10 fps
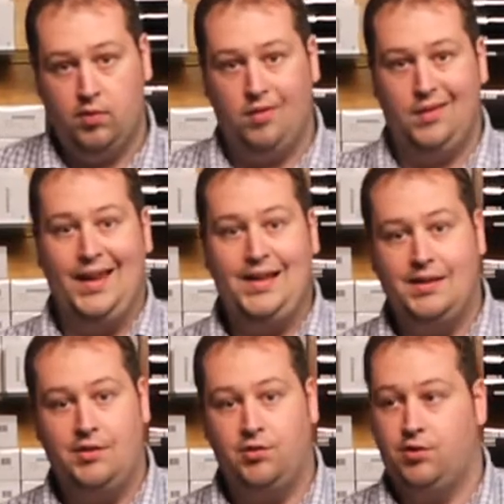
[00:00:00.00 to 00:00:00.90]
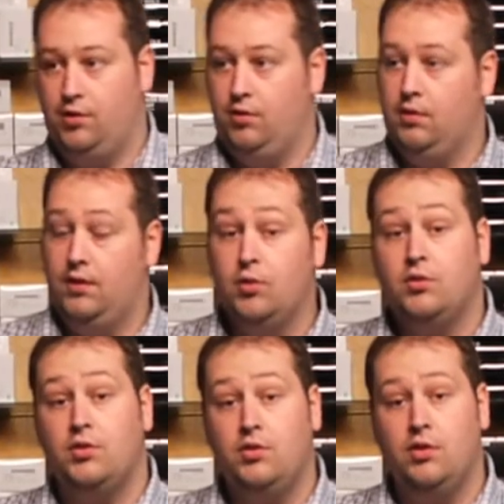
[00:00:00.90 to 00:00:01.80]
This is an 8-inch snoot, and they
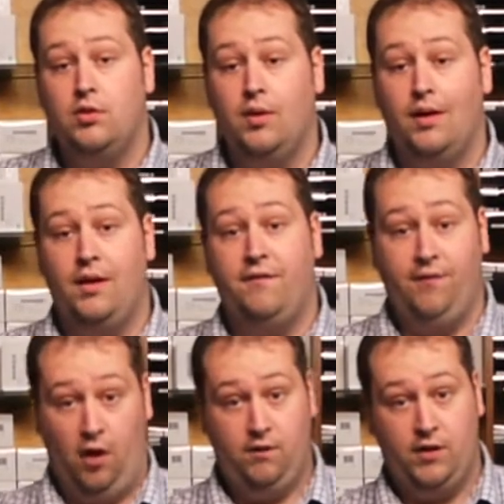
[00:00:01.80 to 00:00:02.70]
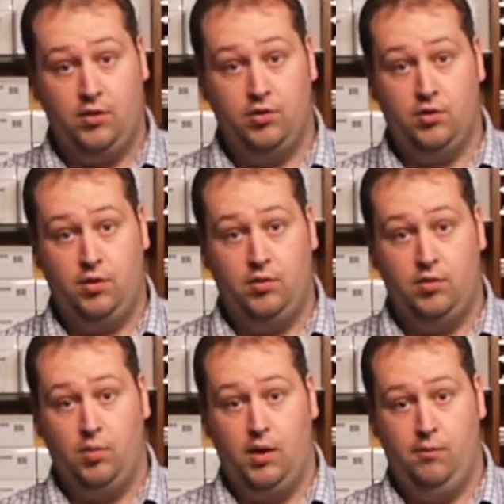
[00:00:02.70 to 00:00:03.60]
also do a 5-inch snoot
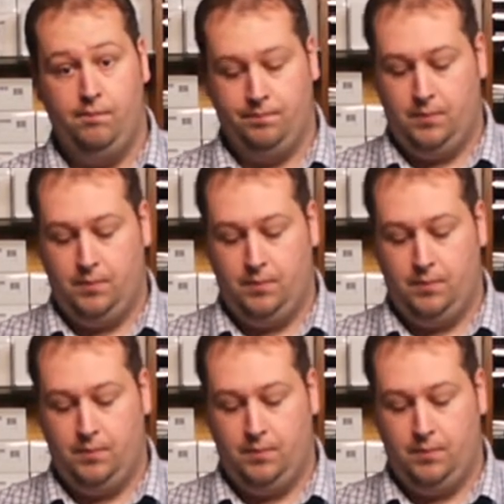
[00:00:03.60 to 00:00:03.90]
as well.